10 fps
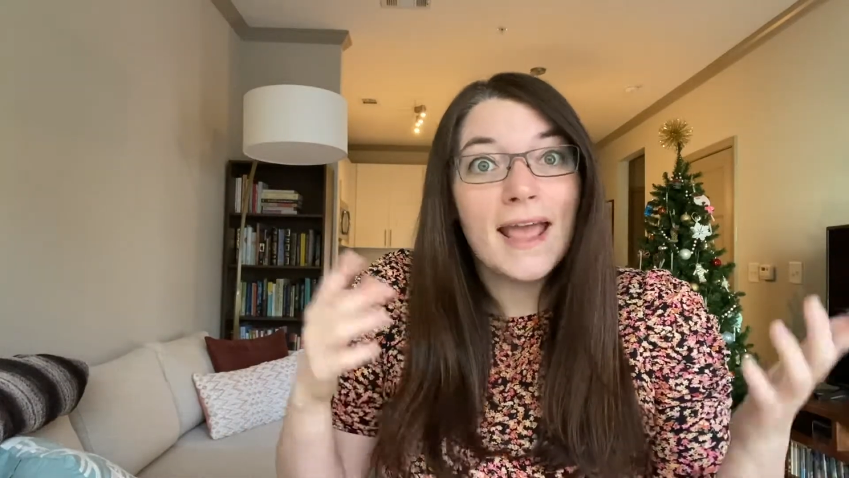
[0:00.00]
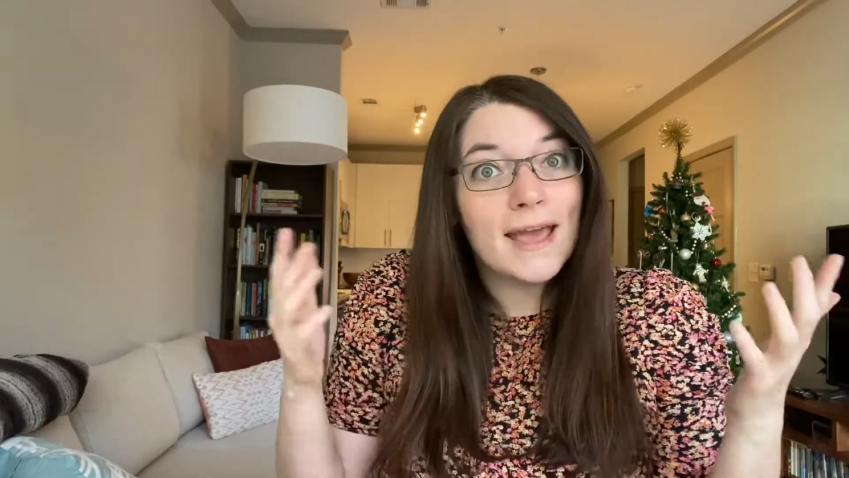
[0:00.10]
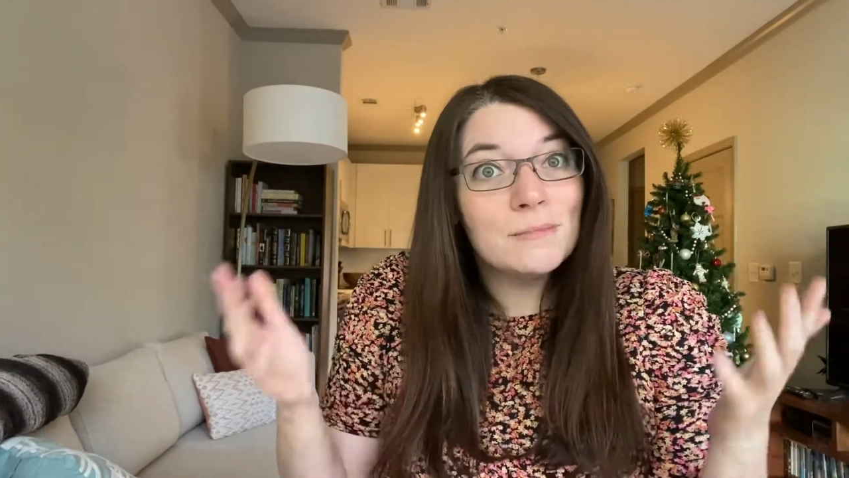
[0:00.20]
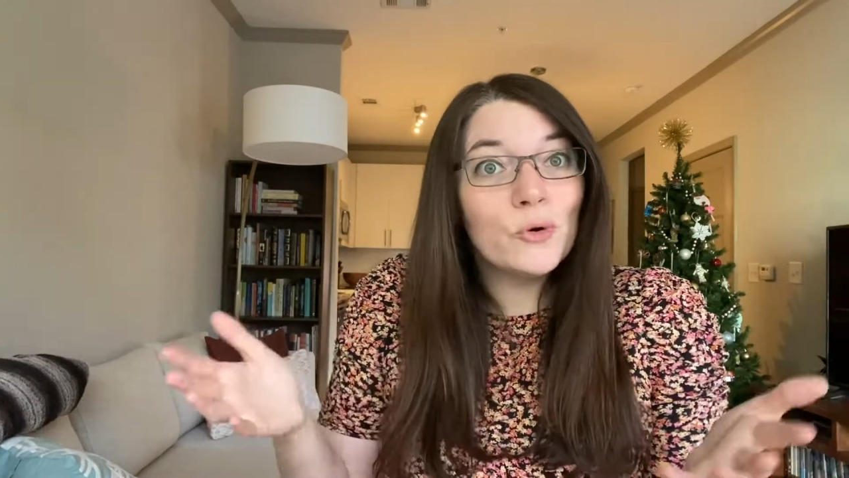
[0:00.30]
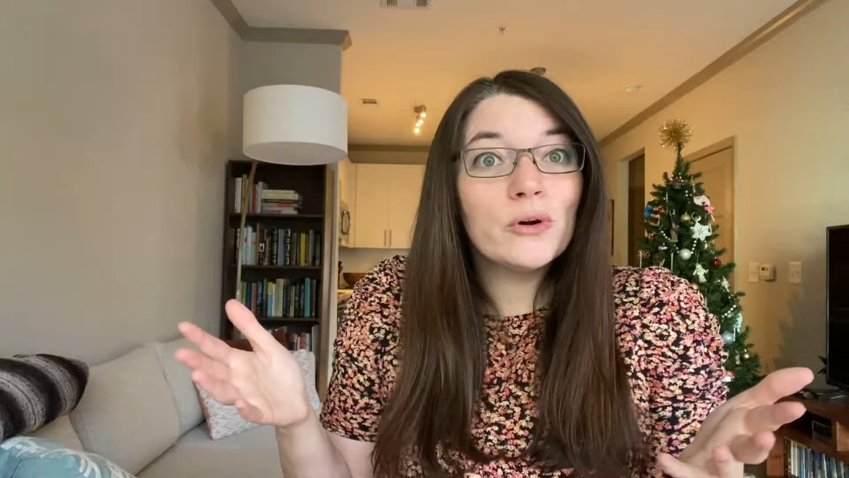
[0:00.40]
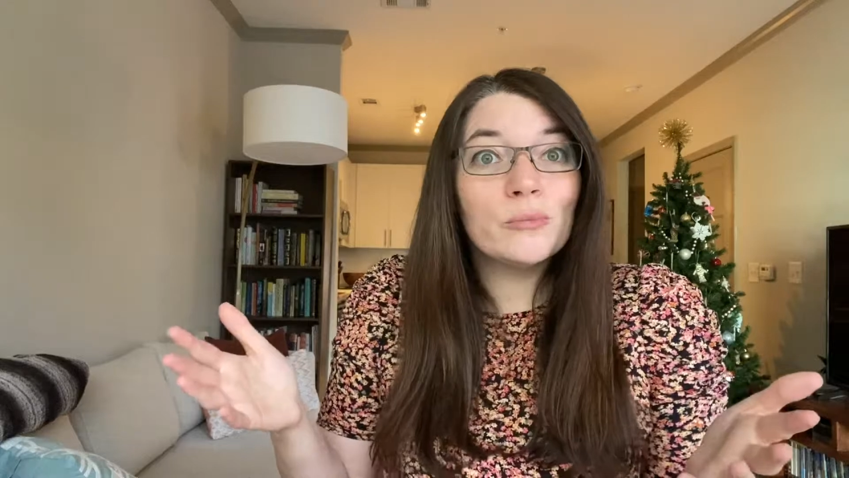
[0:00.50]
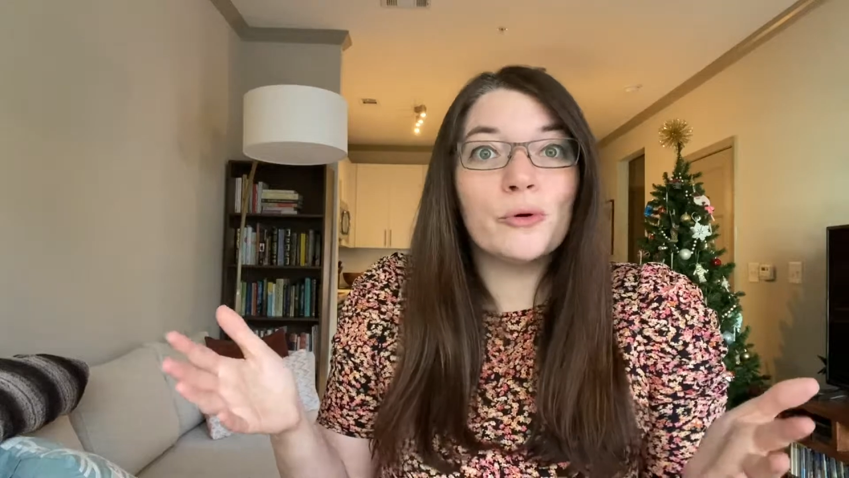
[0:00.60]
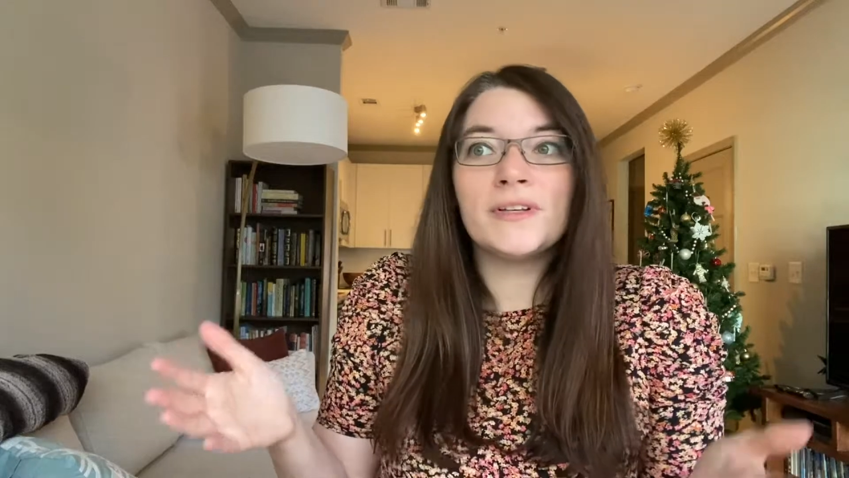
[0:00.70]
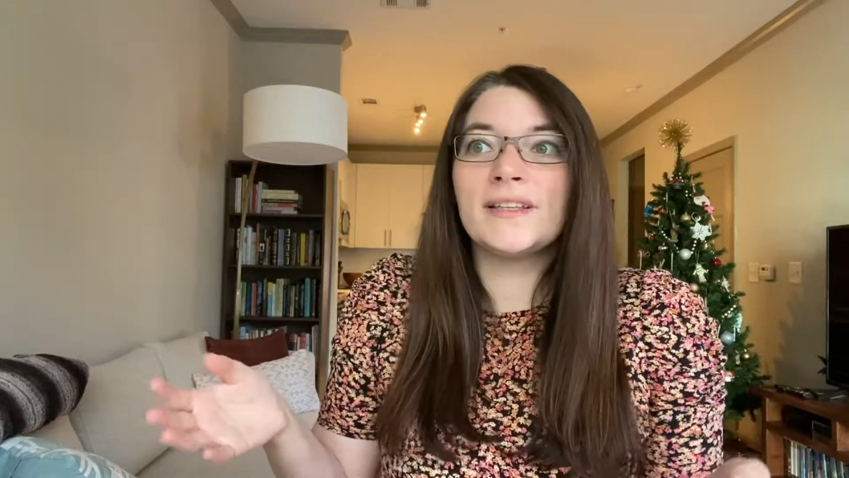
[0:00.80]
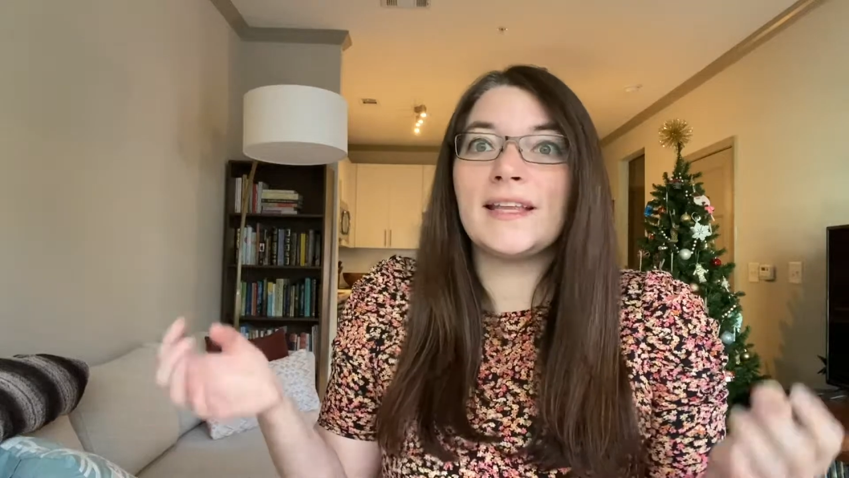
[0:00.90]
and more
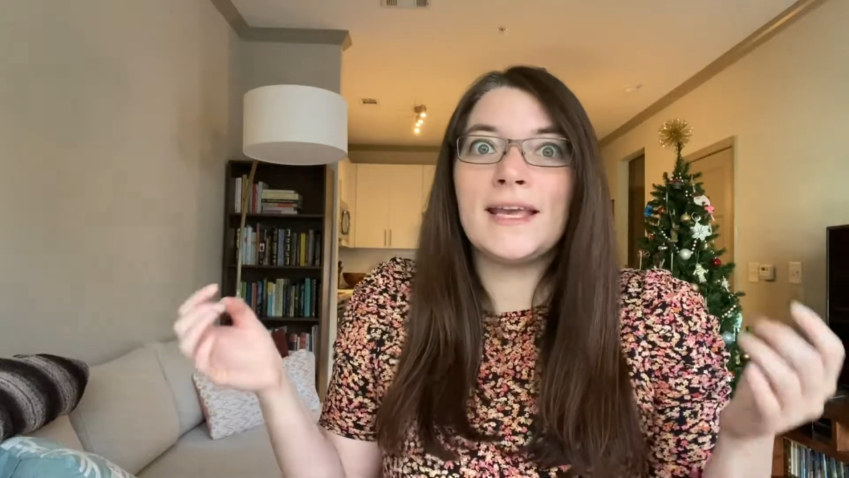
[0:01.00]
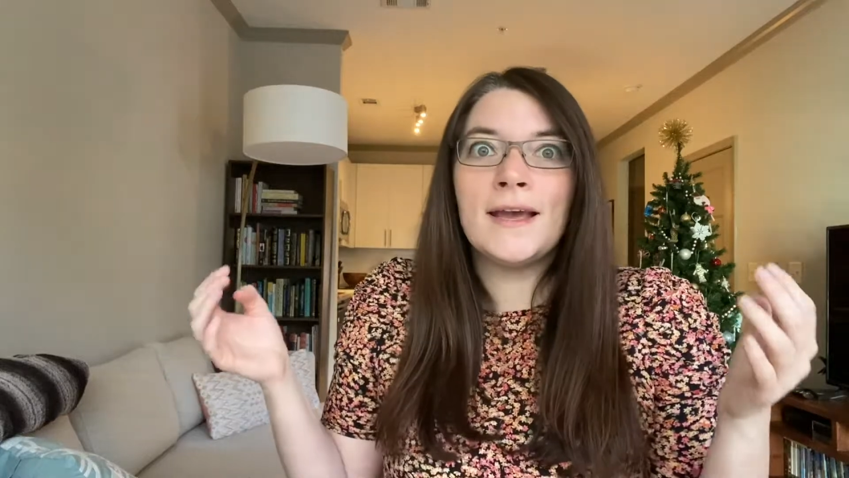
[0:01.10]
importantly,